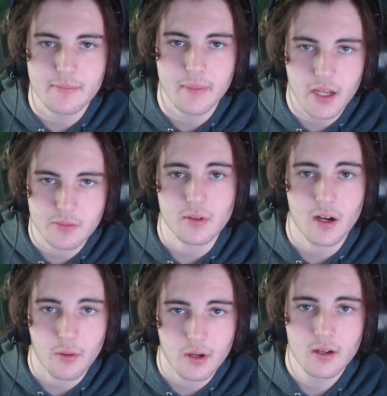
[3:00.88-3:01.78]
miles per
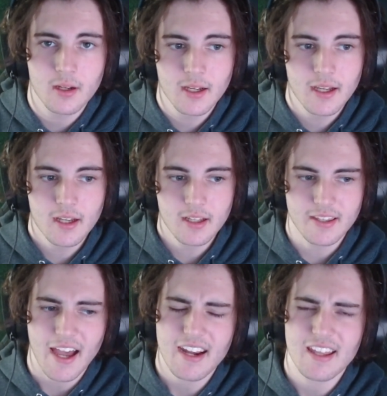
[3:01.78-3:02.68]
hour.
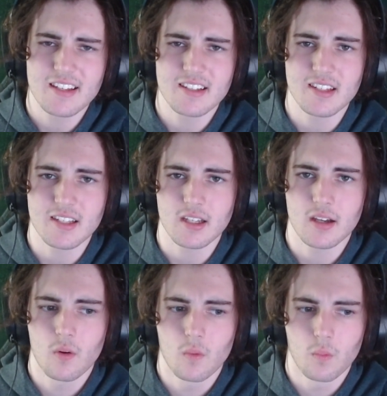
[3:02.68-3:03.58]
That is
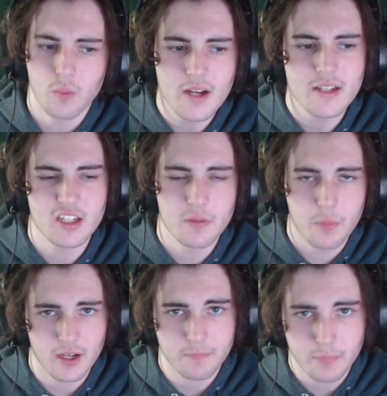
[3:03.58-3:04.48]
the one
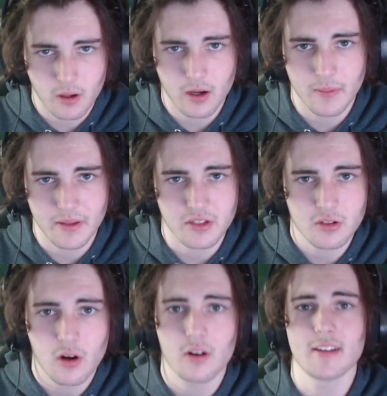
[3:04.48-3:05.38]
disappointing part about this
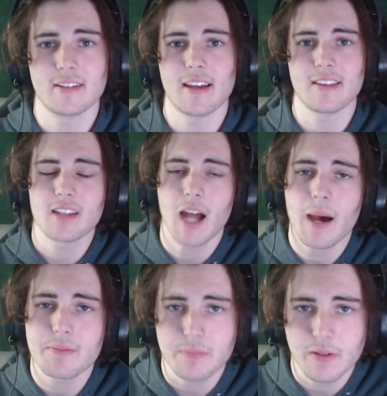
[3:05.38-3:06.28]
car, is that the
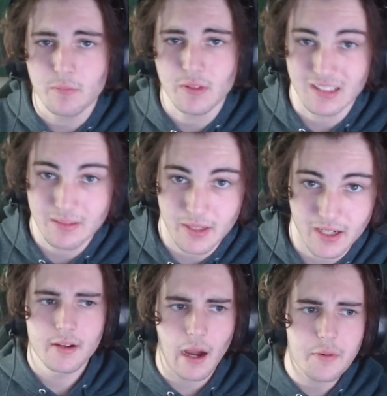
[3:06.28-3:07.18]
top speed was
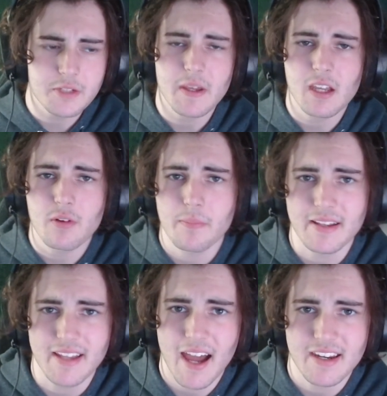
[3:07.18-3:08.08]
limited. Now, I was speaking with my
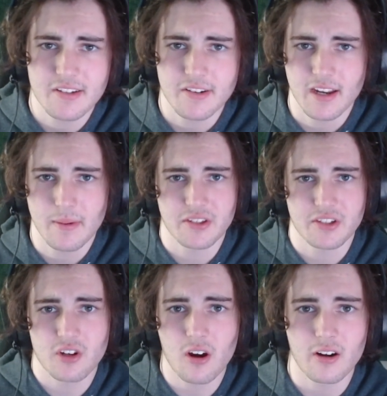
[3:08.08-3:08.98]
dad yesterday about
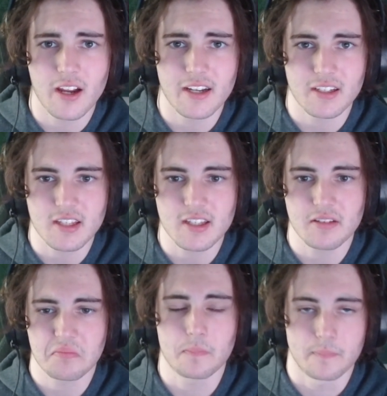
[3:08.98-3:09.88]
this car, and
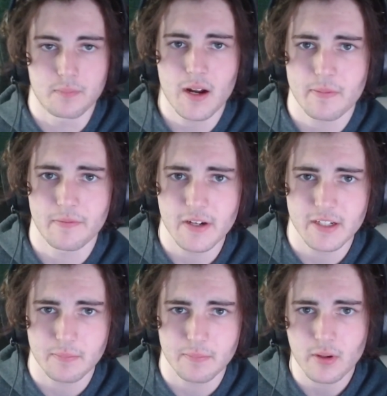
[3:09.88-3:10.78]
he brought up a very
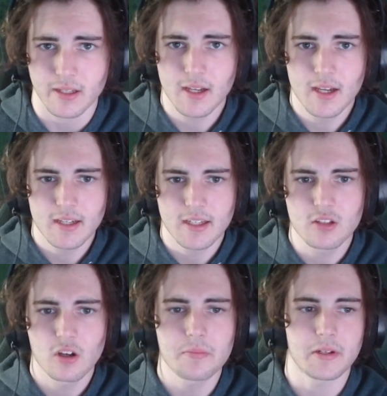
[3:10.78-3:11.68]
good point. He
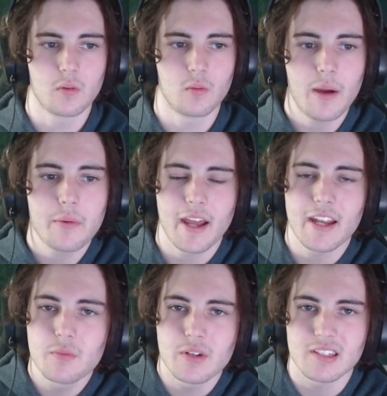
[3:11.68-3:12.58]
told me, why would
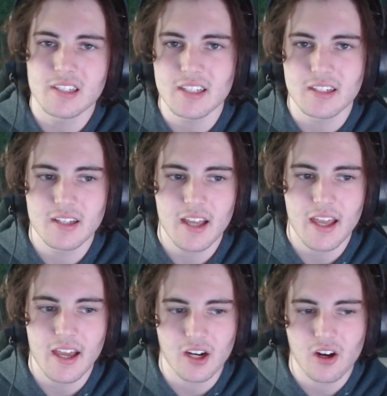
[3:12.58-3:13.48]
anyone need
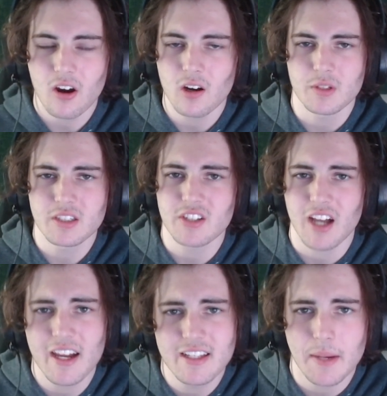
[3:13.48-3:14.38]
a car with such a
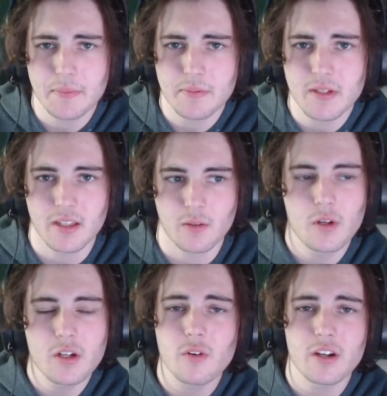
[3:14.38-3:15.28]
high top speed? Like,
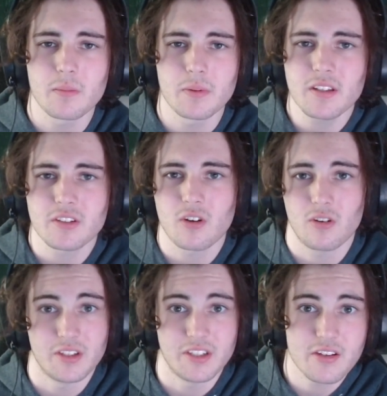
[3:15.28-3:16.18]
where are you going to bring this
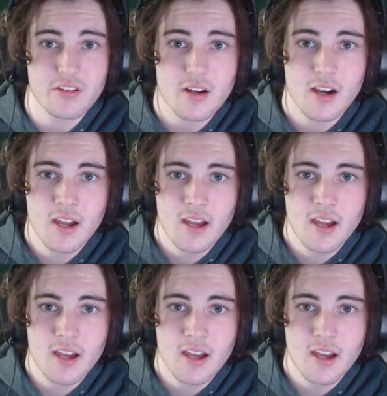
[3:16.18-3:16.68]
car? The desert?